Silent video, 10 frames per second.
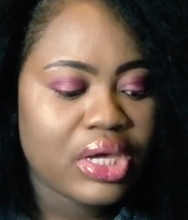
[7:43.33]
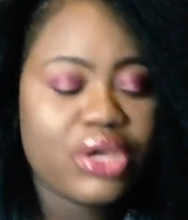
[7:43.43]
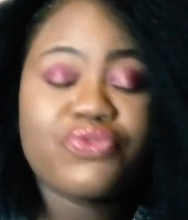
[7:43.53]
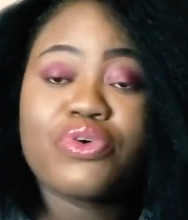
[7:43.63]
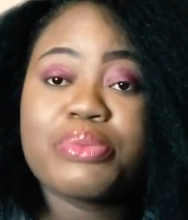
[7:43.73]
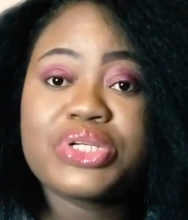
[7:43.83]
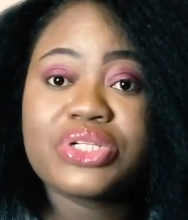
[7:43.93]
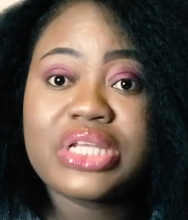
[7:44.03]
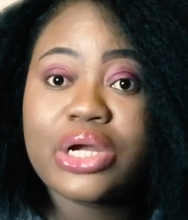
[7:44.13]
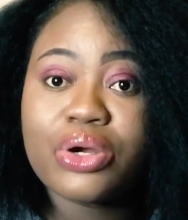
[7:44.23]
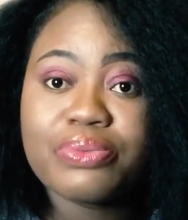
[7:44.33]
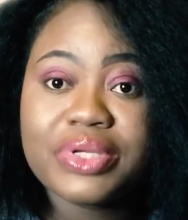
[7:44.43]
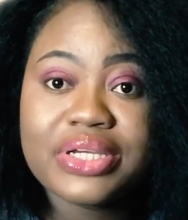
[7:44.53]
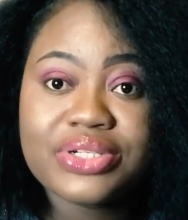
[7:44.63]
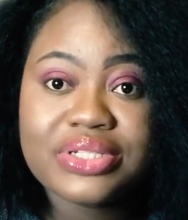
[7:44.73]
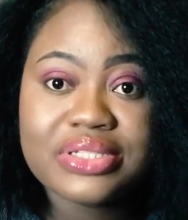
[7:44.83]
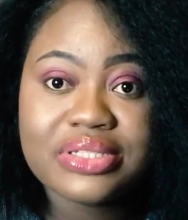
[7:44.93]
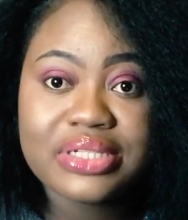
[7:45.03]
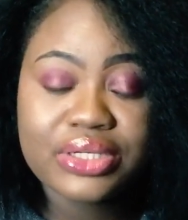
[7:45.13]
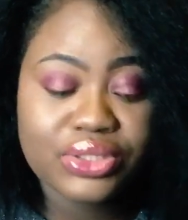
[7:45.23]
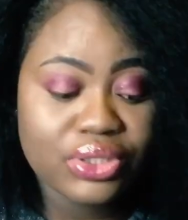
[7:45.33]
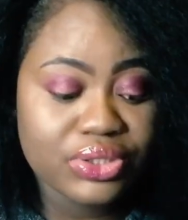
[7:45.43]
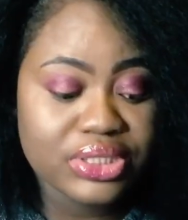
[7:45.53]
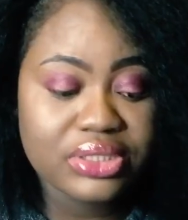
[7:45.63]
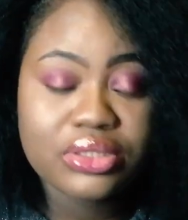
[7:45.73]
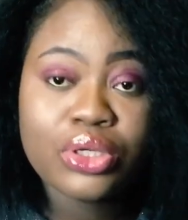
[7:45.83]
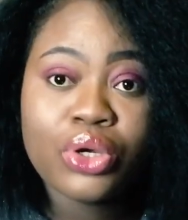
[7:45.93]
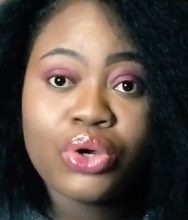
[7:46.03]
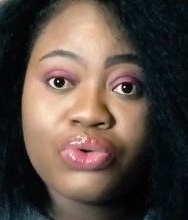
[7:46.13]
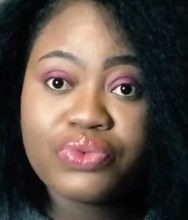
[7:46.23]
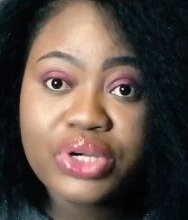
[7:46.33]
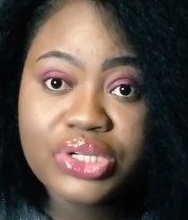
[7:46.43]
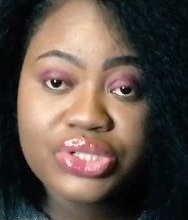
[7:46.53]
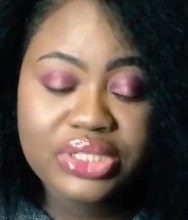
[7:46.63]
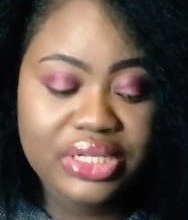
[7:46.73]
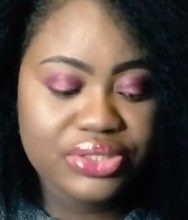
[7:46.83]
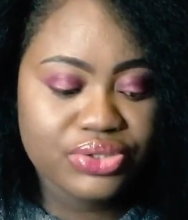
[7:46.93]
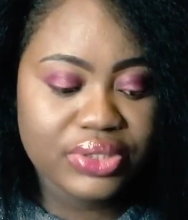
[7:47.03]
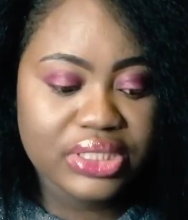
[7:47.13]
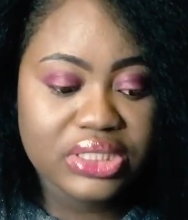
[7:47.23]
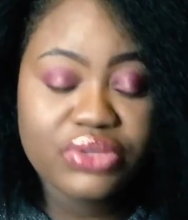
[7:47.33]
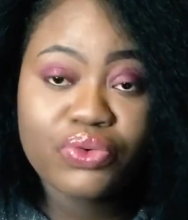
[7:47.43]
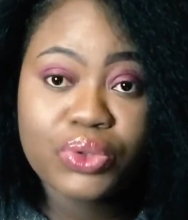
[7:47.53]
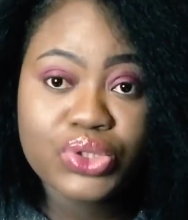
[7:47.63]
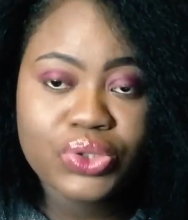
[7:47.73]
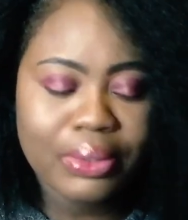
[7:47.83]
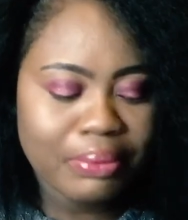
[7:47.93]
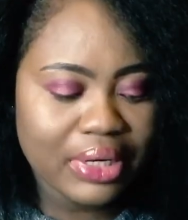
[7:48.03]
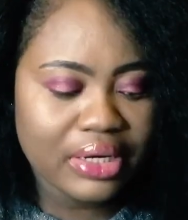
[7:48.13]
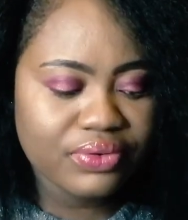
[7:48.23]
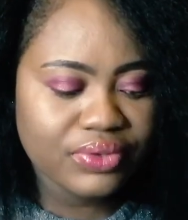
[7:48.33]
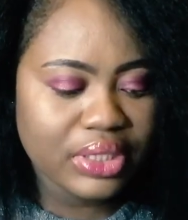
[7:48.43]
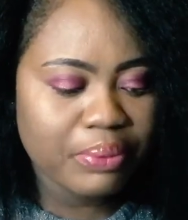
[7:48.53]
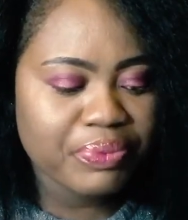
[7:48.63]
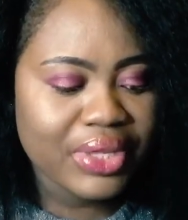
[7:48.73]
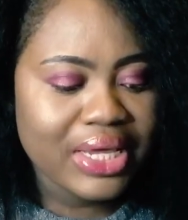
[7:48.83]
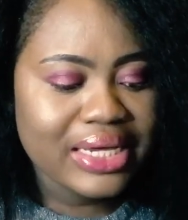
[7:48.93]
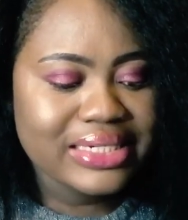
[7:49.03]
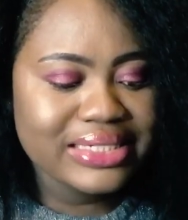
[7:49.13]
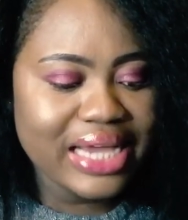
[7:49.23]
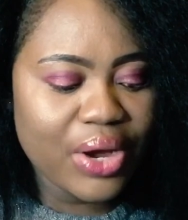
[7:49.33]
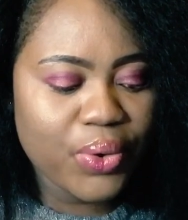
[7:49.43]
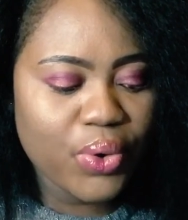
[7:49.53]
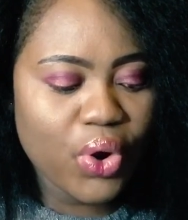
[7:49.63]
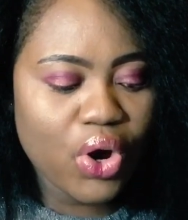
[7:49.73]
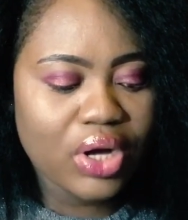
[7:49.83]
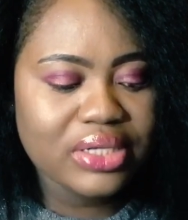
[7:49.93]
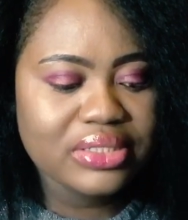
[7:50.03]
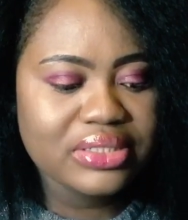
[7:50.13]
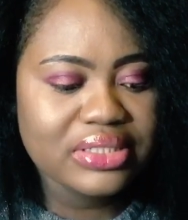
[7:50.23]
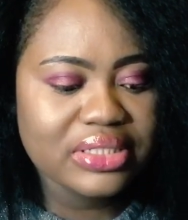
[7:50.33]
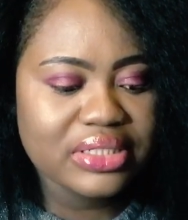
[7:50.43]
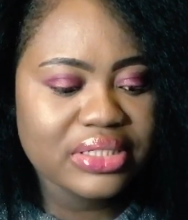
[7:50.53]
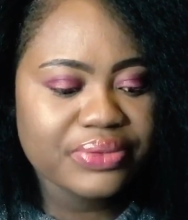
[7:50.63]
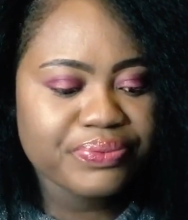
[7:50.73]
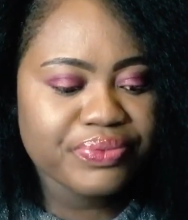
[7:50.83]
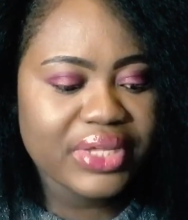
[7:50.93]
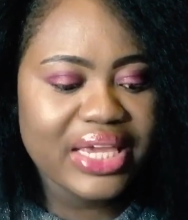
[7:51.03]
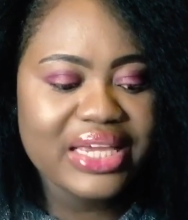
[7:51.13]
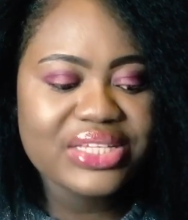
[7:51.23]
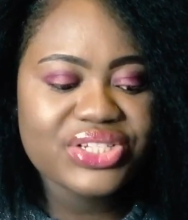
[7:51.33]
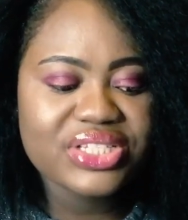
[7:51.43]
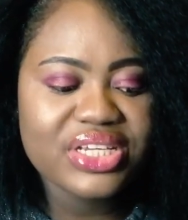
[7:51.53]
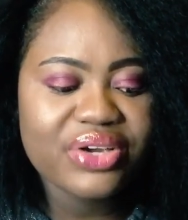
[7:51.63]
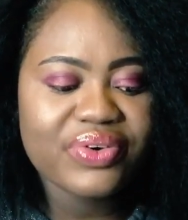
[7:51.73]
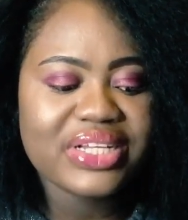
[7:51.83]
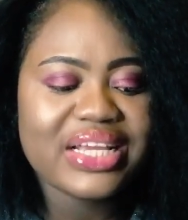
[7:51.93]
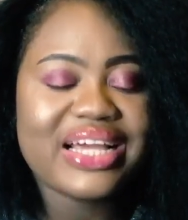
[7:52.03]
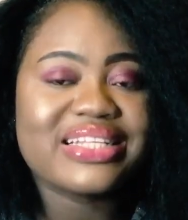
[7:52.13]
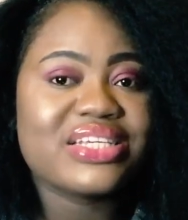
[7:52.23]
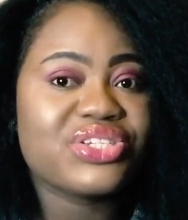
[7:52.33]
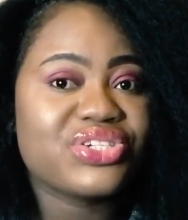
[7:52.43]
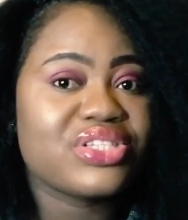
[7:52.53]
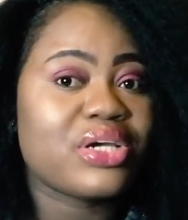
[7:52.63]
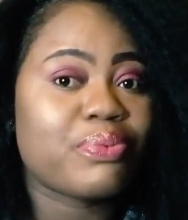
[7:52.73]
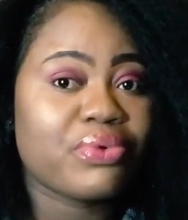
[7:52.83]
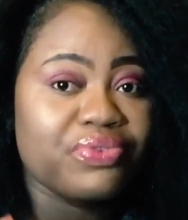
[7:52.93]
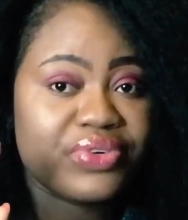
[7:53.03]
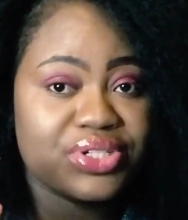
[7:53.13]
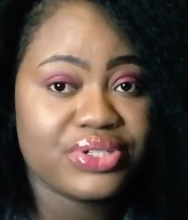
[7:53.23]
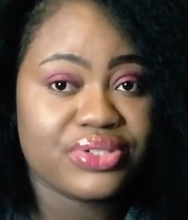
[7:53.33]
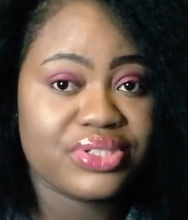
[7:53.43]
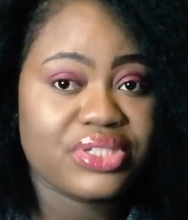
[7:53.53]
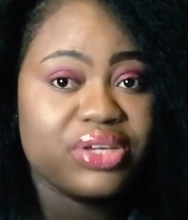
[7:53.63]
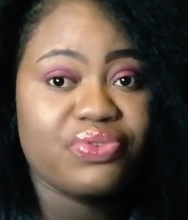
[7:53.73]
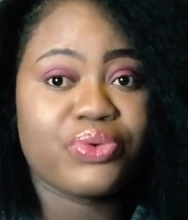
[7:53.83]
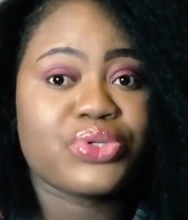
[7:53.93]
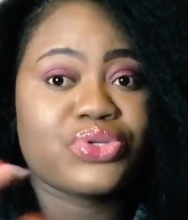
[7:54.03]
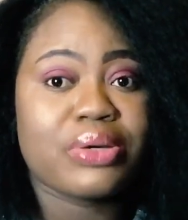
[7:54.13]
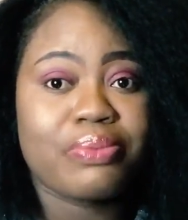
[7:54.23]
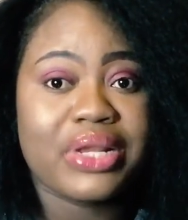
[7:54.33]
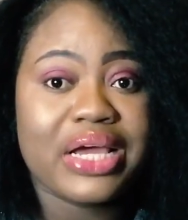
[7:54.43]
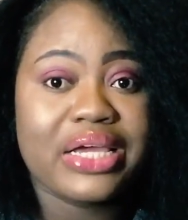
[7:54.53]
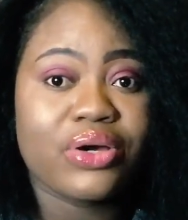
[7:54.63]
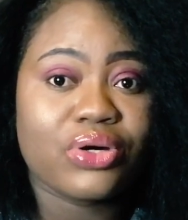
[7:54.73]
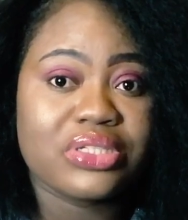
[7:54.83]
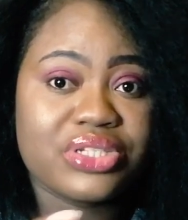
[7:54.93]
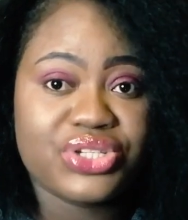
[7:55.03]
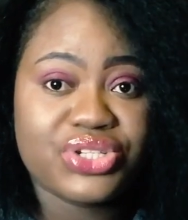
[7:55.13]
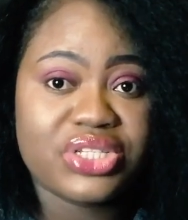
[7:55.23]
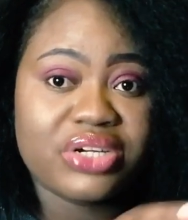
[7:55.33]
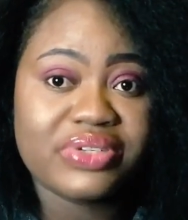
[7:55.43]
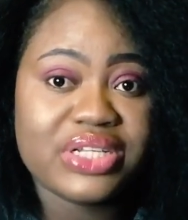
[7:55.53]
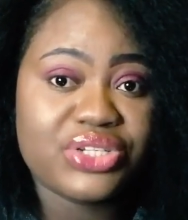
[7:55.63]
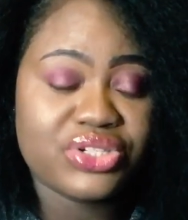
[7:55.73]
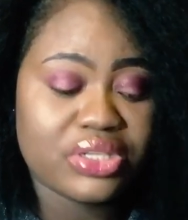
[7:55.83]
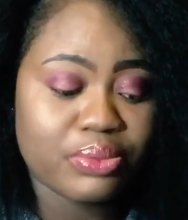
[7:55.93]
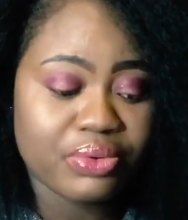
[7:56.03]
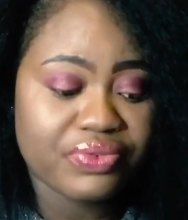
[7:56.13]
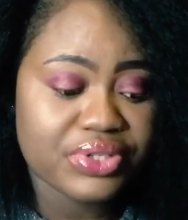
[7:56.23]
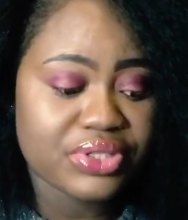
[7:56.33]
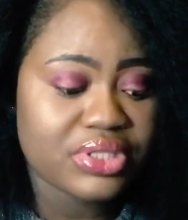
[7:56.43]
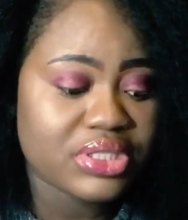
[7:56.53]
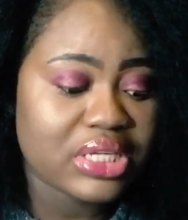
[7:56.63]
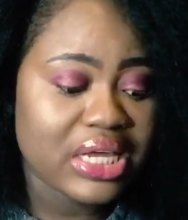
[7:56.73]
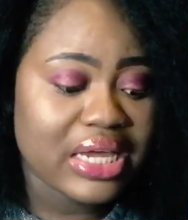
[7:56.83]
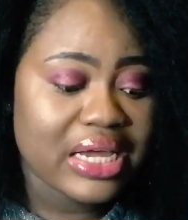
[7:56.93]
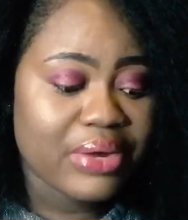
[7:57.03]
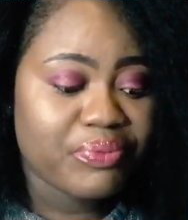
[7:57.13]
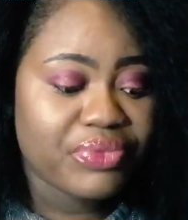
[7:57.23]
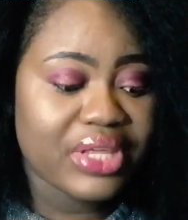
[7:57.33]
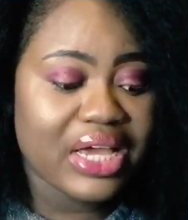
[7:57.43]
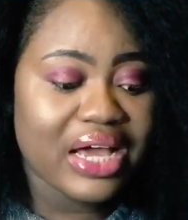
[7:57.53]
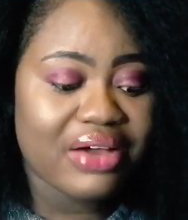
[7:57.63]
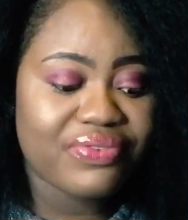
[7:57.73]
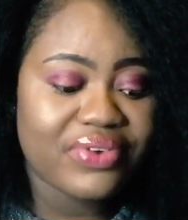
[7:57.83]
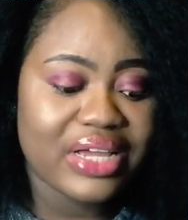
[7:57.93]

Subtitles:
information and communication technology vocational training, if you want to apply for them. Now, on the engineering and engineer professions, if you want to apply on the engineering and engineering professions, they have